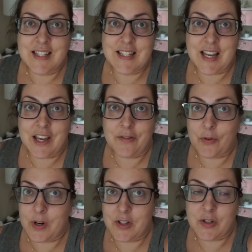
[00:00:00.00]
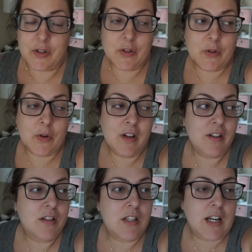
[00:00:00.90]
Day 42,
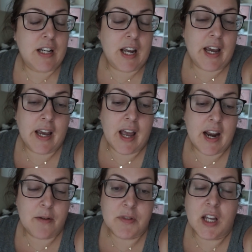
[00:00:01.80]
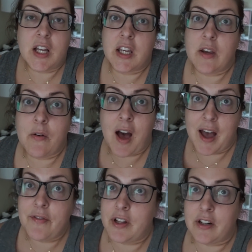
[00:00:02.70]
Sunday, and I'm telling you,
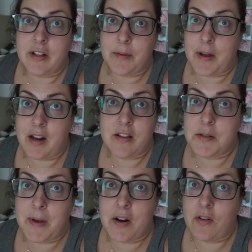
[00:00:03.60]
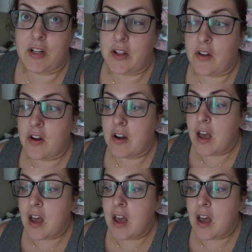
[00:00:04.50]
I've literally been in this bed all day long.